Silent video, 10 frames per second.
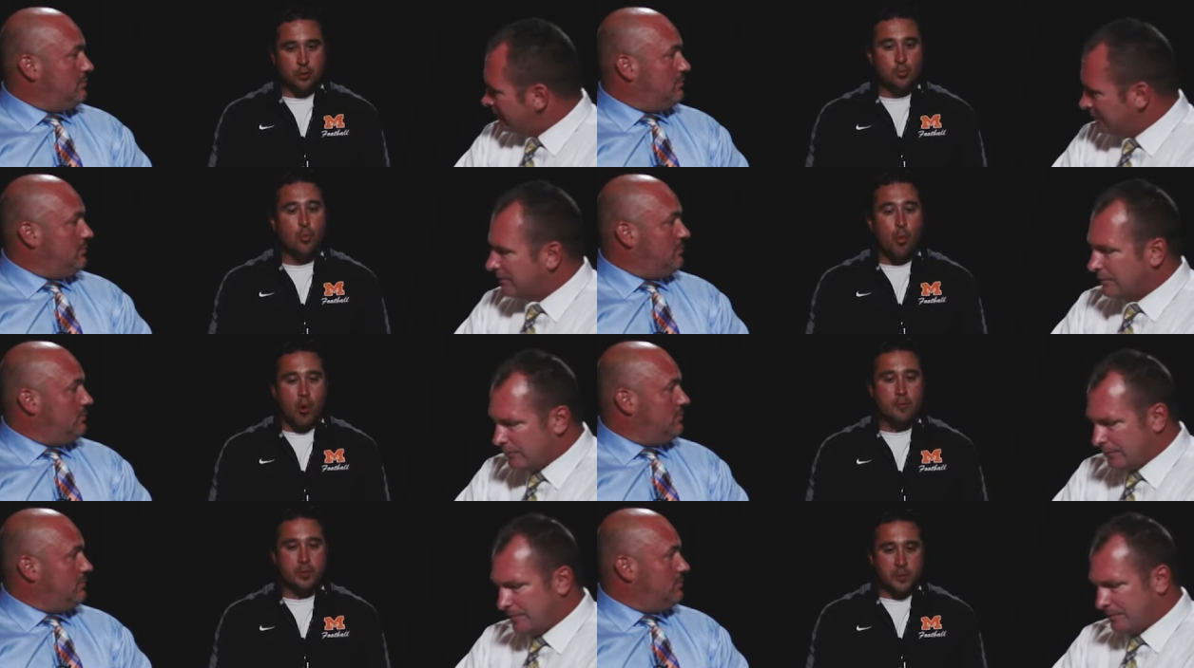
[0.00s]
Speaker 1: you
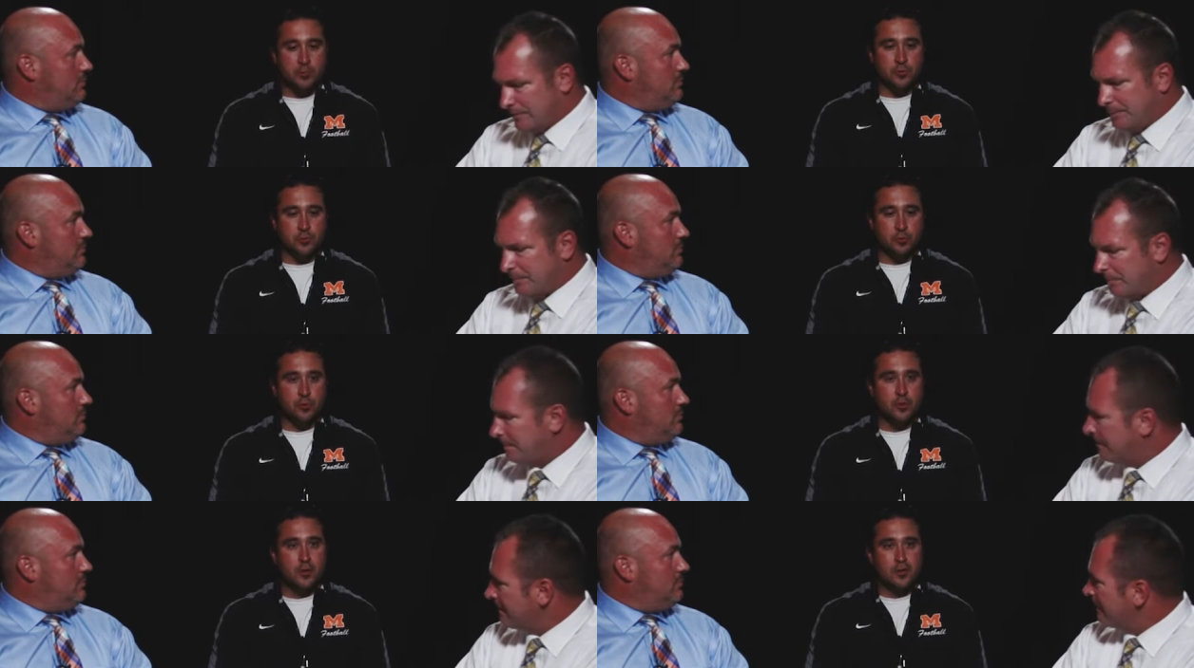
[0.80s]
want people
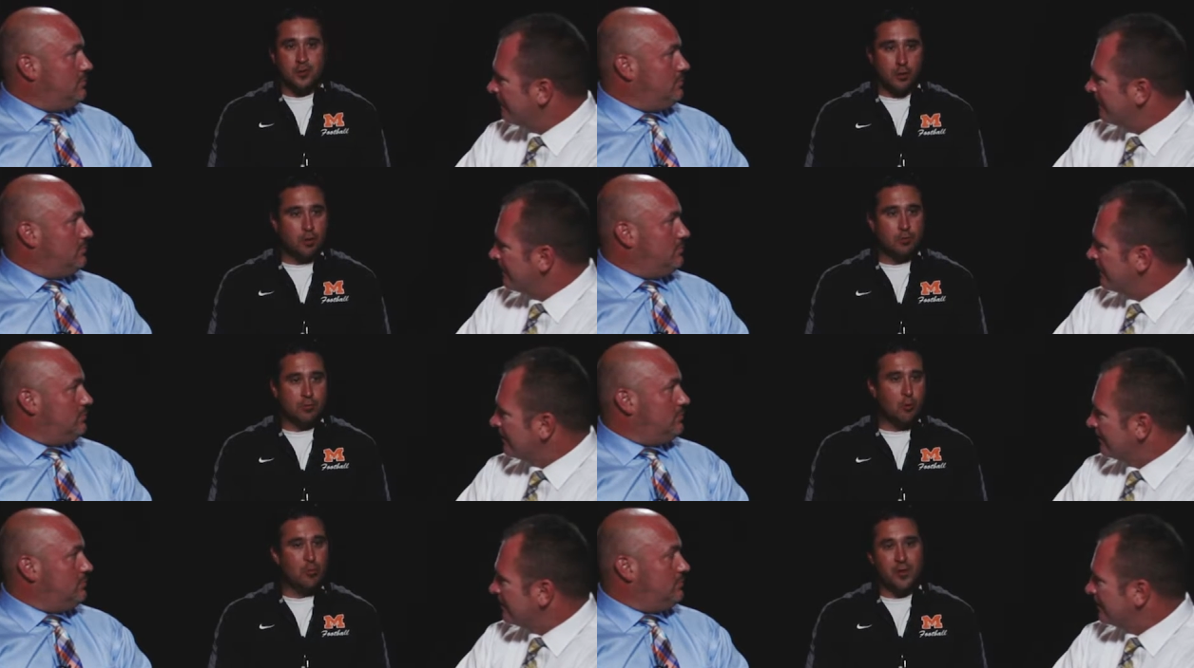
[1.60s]
to, you know,
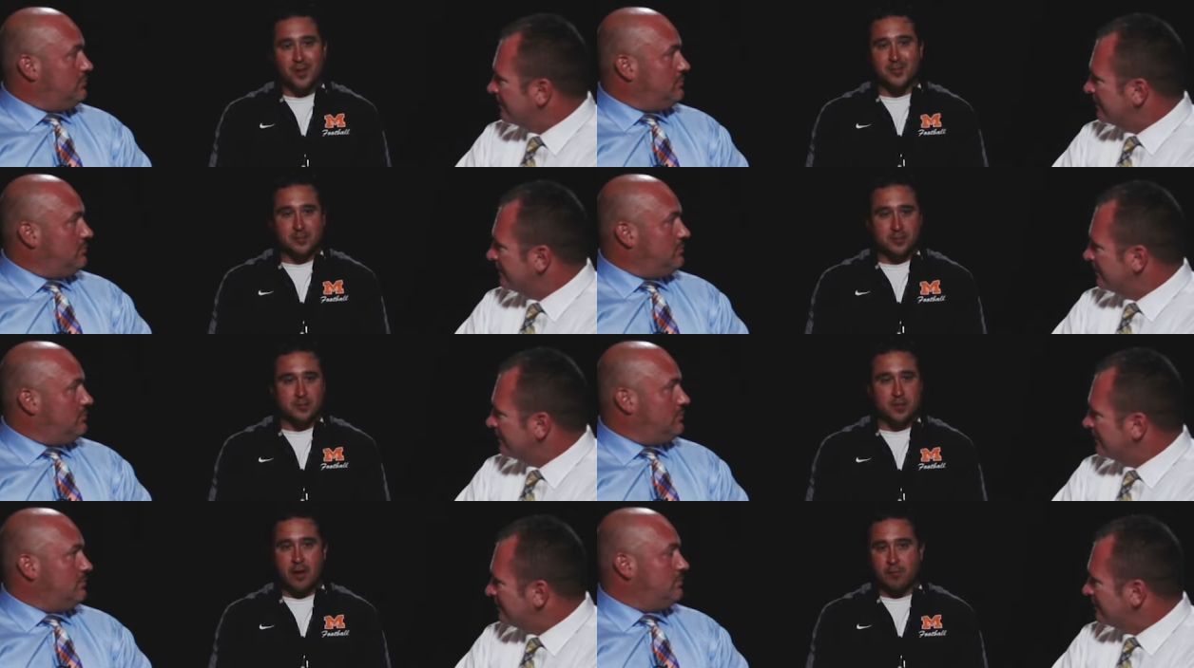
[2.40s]
go bananas
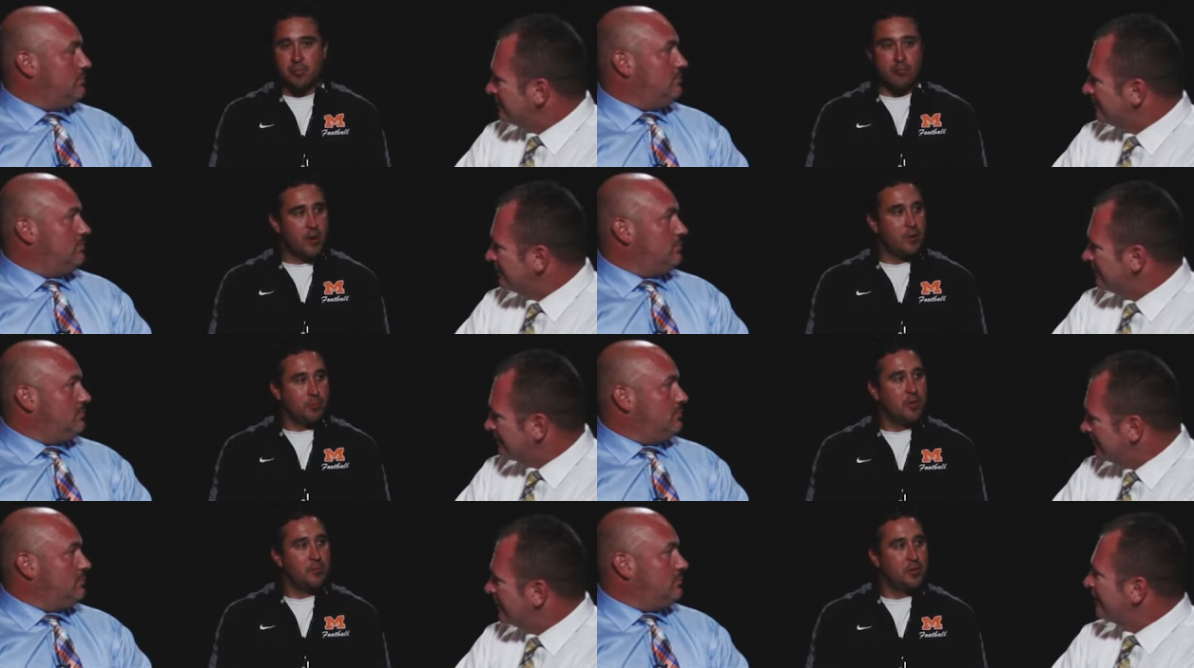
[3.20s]
and, and have a parade
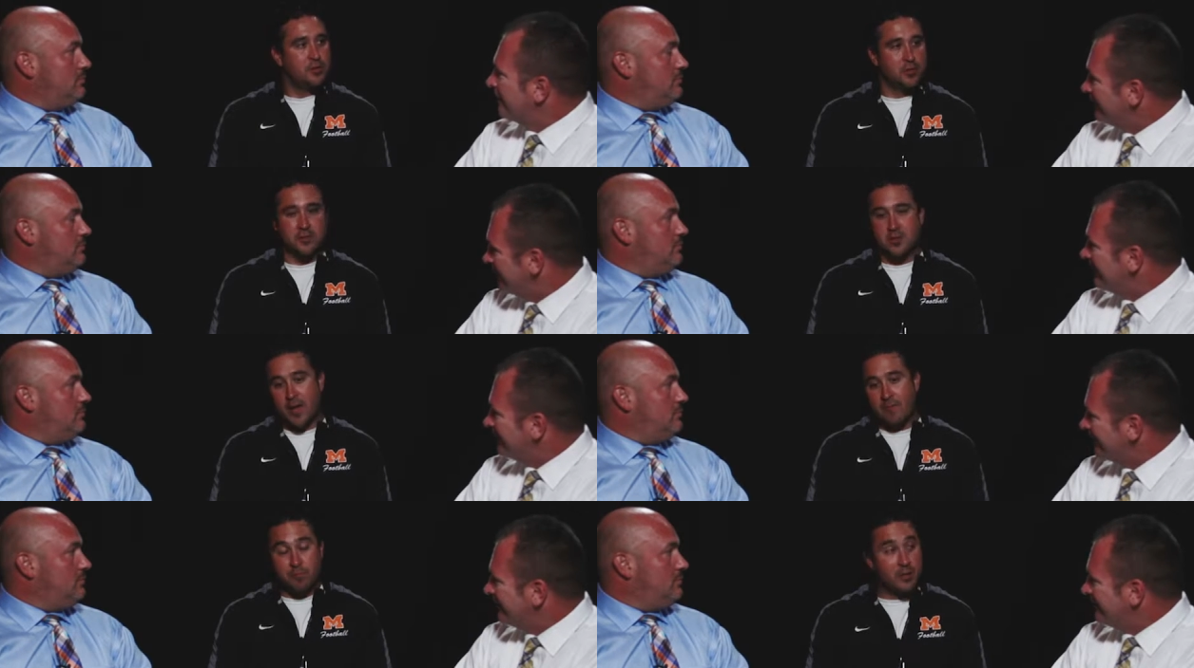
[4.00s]
when they beat you because they
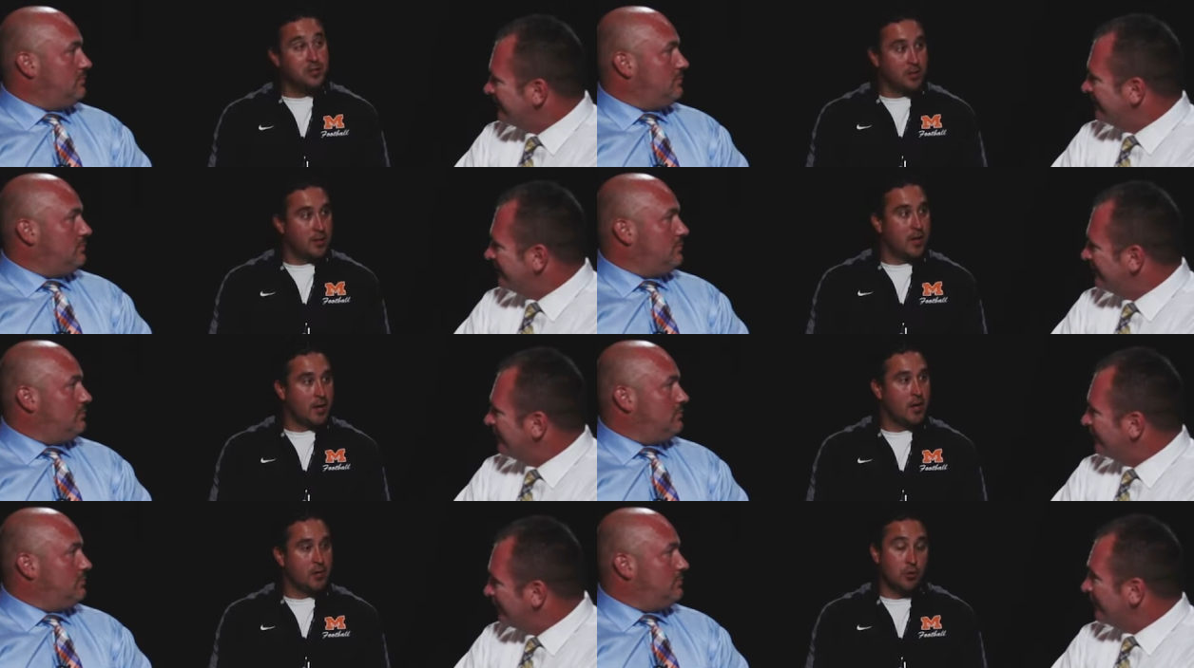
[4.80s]
haven't beat you in a
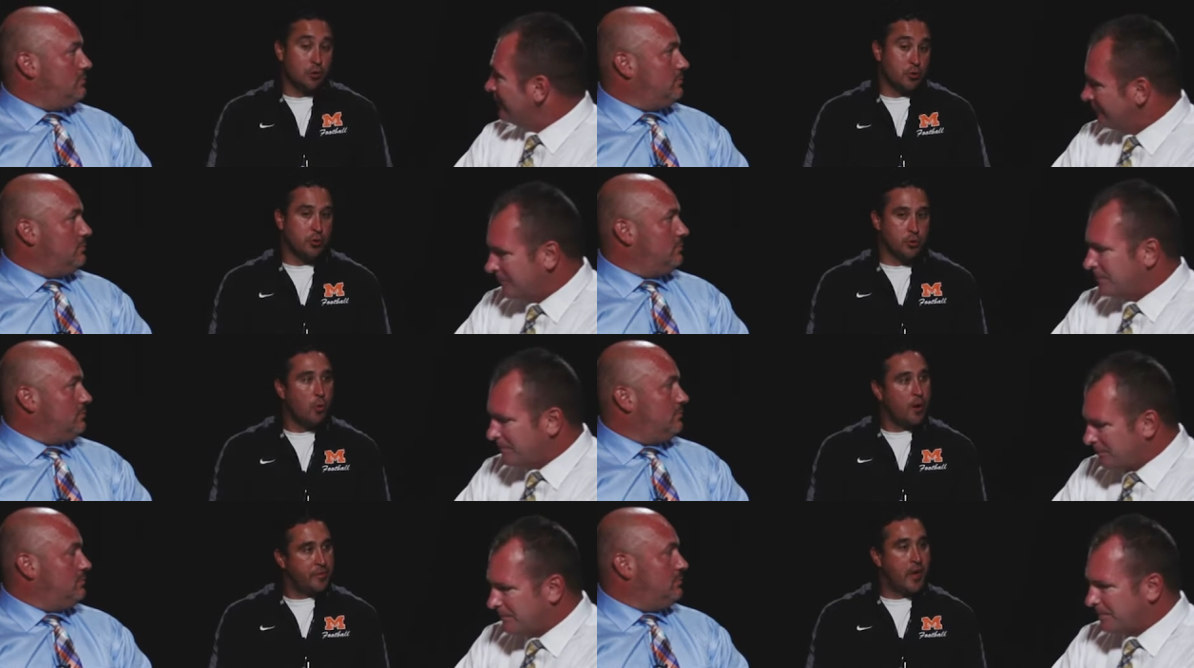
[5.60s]
decade. You know, you, you
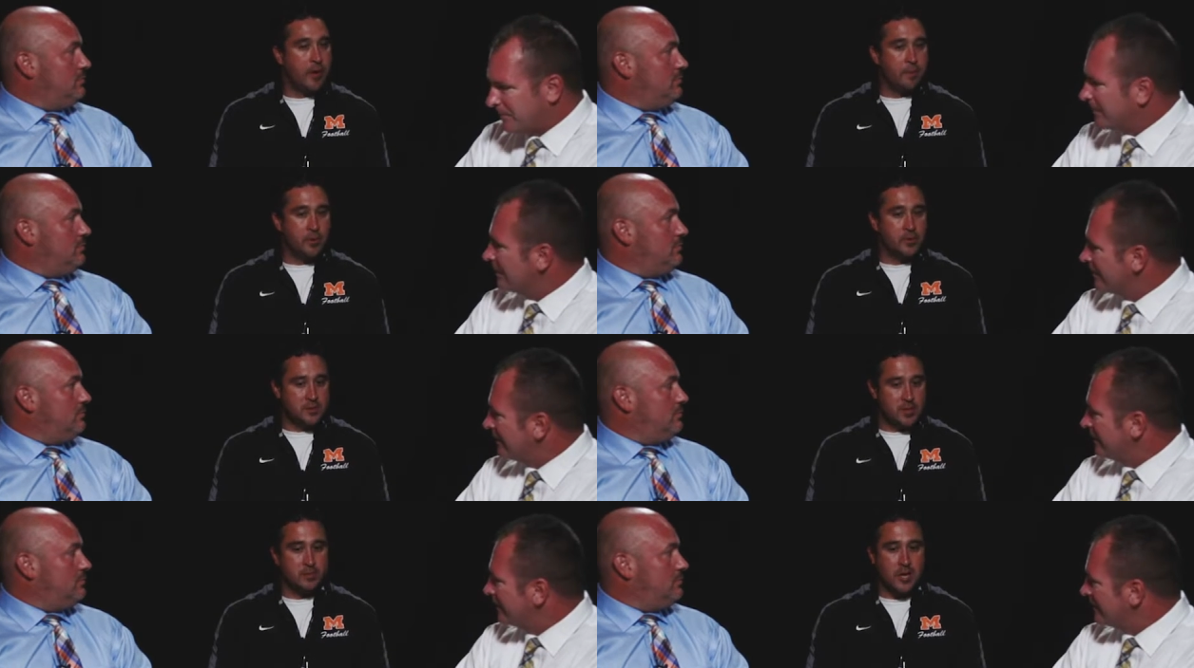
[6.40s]
want that, but at the
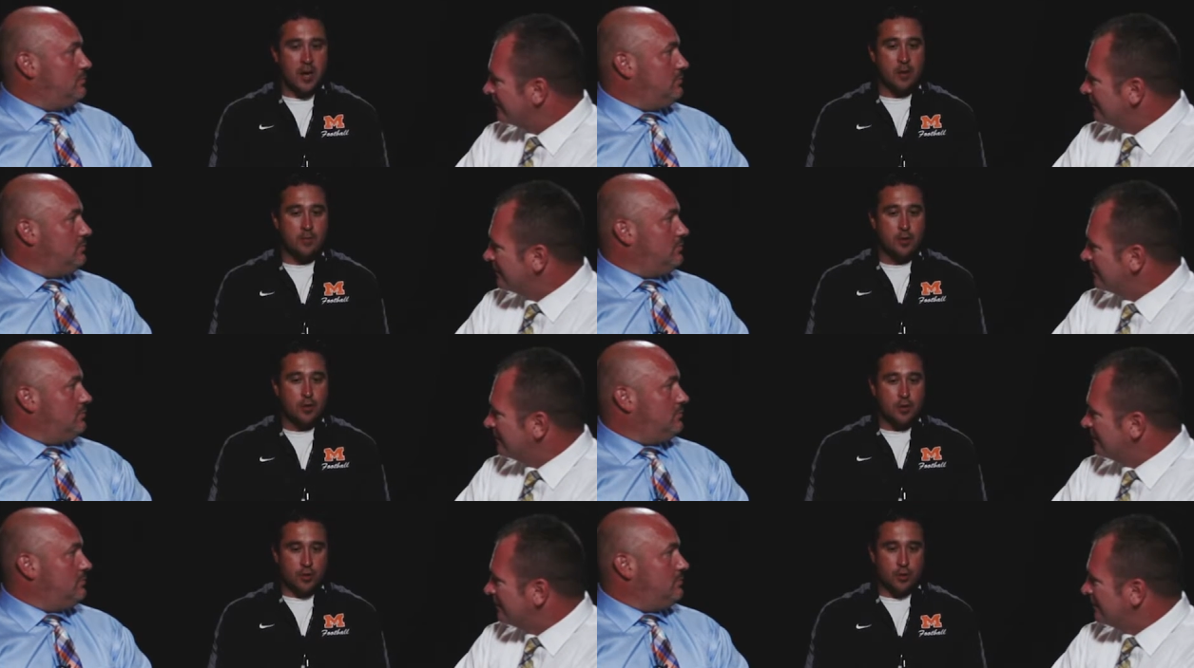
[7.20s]
same time,
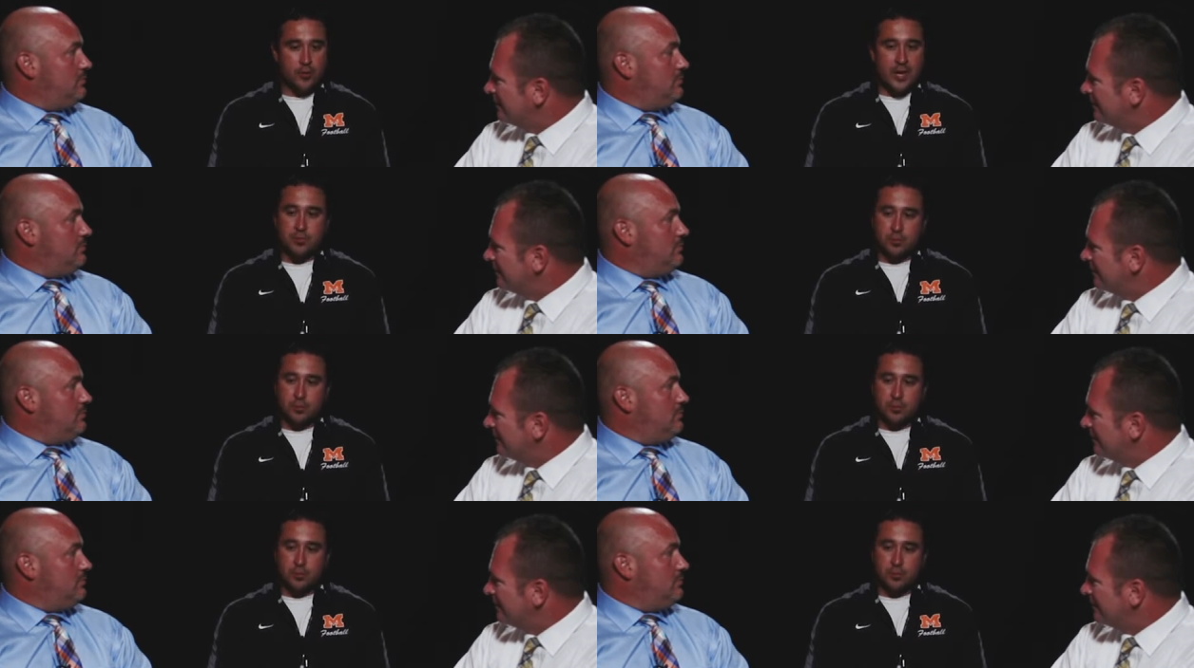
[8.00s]
you know, that's